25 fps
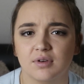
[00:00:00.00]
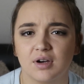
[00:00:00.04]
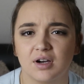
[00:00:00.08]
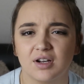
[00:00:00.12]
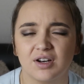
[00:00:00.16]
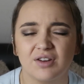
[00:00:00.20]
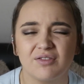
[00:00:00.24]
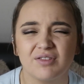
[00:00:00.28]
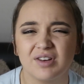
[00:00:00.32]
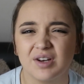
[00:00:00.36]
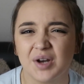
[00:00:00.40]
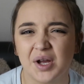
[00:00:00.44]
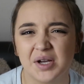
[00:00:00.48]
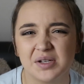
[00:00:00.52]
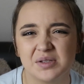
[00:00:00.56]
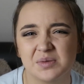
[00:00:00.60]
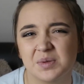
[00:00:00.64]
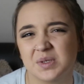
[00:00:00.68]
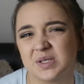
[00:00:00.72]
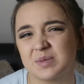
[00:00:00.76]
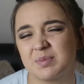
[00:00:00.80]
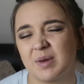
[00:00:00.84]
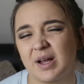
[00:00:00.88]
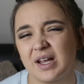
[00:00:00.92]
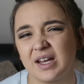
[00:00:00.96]
I don't really know how
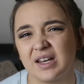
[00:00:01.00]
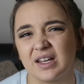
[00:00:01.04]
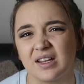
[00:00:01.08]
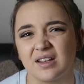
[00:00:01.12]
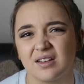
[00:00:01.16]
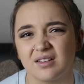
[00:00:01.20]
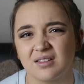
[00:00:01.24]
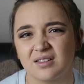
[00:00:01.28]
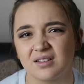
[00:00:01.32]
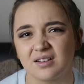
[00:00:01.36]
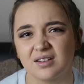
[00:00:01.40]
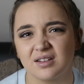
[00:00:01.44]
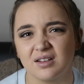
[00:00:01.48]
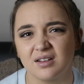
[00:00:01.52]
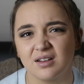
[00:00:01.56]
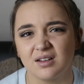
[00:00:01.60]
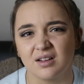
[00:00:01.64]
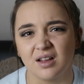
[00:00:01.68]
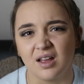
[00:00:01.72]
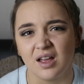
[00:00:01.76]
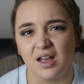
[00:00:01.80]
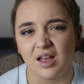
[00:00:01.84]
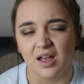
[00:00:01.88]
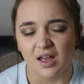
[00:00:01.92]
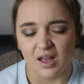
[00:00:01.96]
to explain it. I
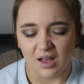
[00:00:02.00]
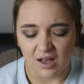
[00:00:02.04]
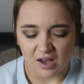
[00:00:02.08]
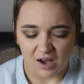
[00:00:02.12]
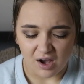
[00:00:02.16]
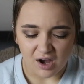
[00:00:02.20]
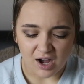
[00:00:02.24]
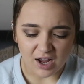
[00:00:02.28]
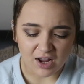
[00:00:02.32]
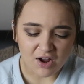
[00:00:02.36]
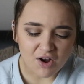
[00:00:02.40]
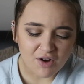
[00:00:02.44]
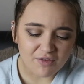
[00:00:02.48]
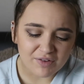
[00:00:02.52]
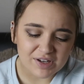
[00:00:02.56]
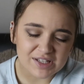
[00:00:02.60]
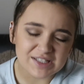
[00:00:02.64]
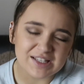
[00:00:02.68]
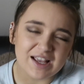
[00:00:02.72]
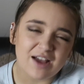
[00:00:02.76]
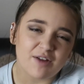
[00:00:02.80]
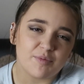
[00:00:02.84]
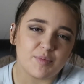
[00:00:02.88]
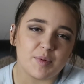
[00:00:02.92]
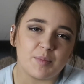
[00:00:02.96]
can't really
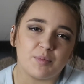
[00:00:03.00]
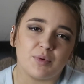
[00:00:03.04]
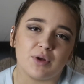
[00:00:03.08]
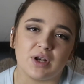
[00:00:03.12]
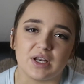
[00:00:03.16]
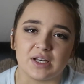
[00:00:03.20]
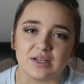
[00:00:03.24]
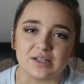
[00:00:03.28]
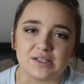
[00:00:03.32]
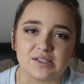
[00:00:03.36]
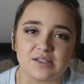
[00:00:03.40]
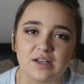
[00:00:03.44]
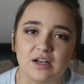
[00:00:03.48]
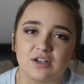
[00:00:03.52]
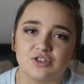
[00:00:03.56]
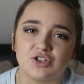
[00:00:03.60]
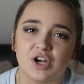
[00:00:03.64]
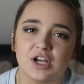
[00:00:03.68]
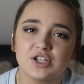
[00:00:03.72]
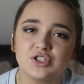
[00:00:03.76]
say I've been bullied as such.